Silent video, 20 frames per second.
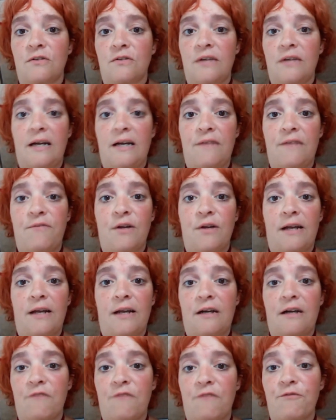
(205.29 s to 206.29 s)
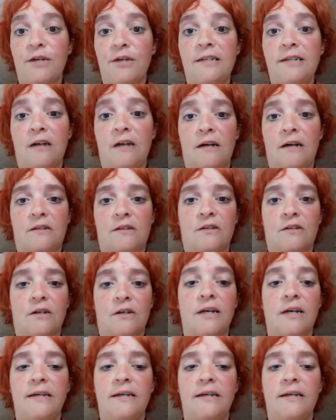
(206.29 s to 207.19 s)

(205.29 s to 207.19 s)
and I feel like a free doctor